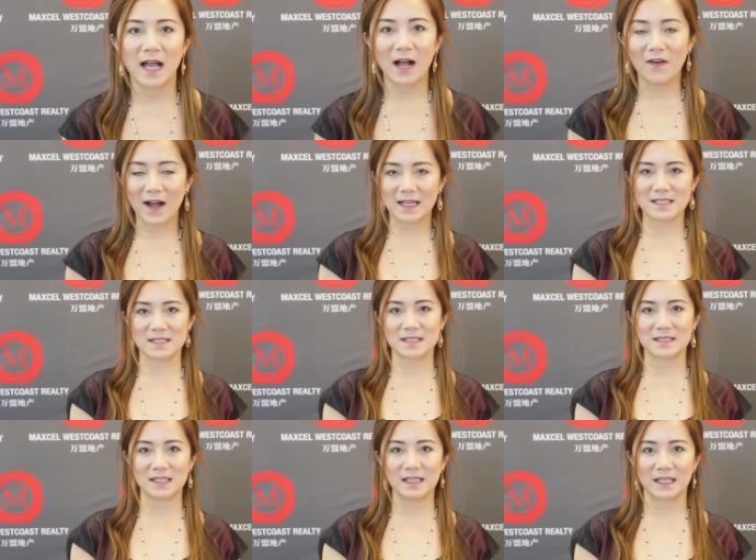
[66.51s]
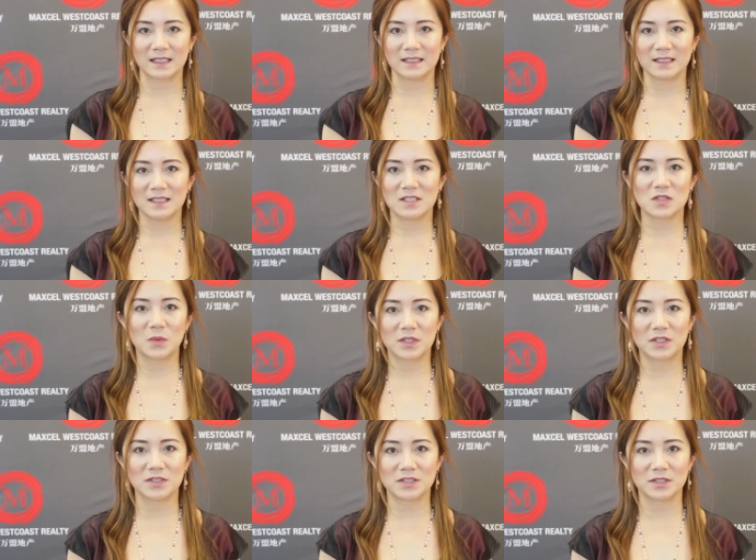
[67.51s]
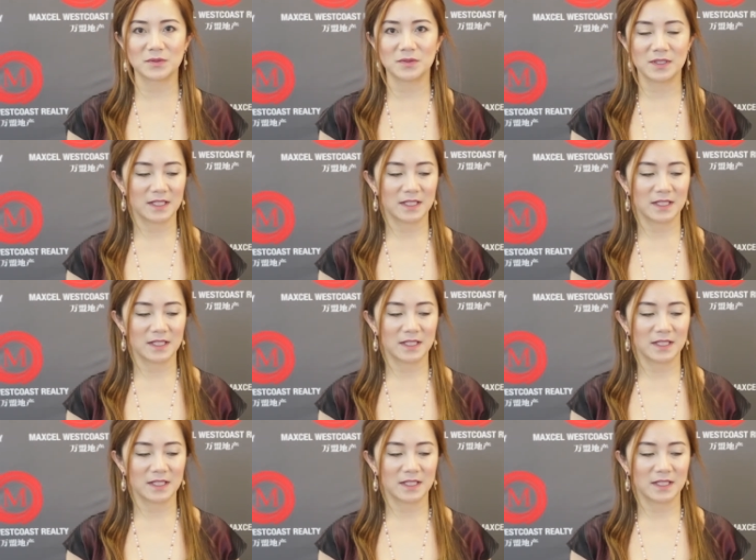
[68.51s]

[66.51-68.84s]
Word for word: How high is the ceiling? So what do you do?